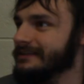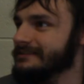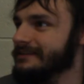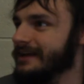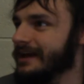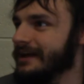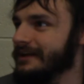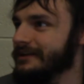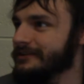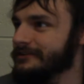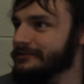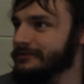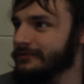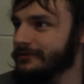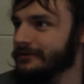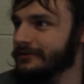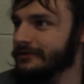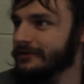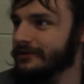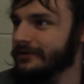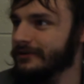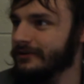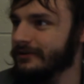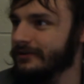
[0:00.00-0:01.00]
General anxiety
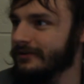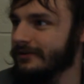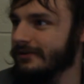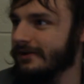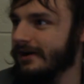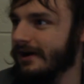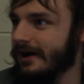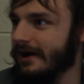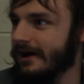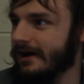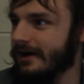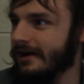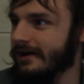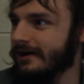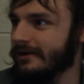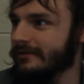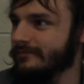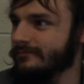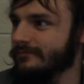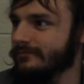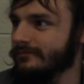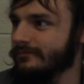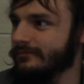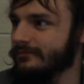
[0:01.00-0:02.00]
disorder,
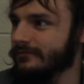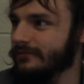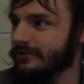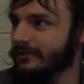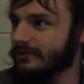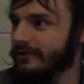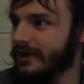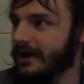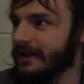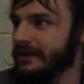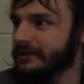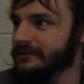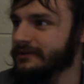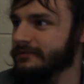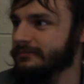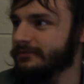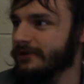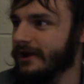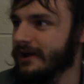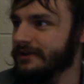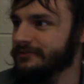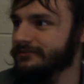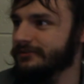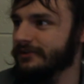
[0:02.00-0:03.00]
um,
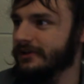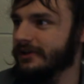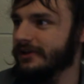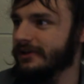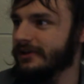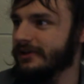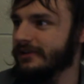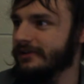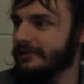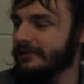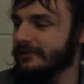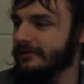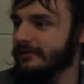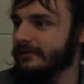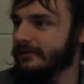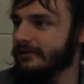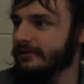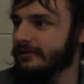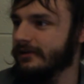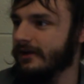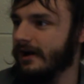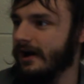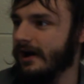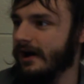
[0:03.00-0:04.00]
chronic
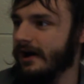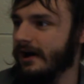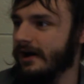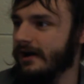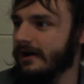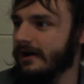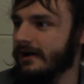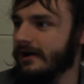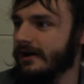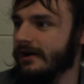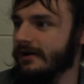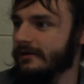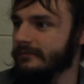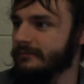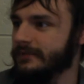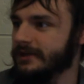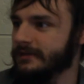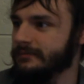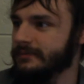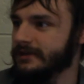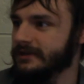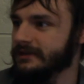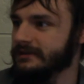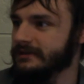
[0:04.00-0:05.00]
depression,
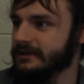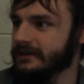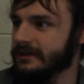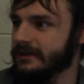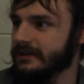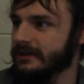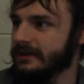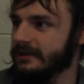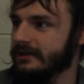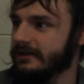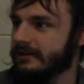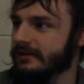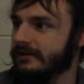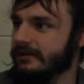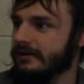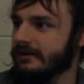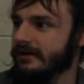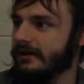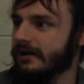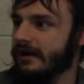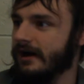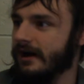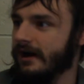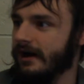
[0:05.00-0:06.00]
uh,
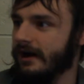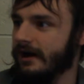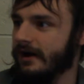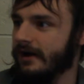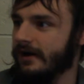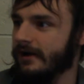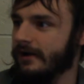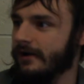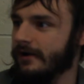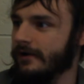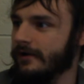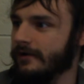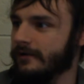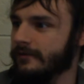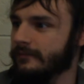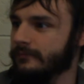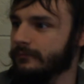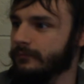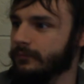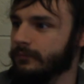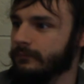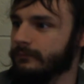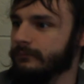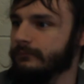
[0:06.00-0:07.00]
BPD,
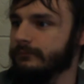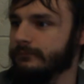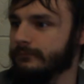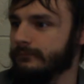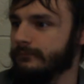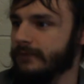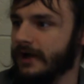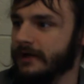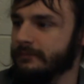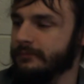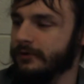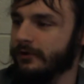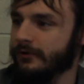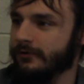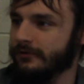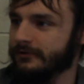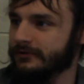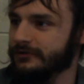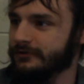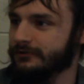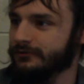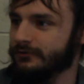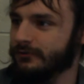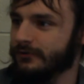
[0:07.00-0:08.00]
um,
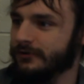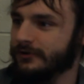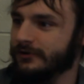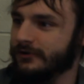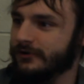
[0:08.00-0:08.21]
bipolar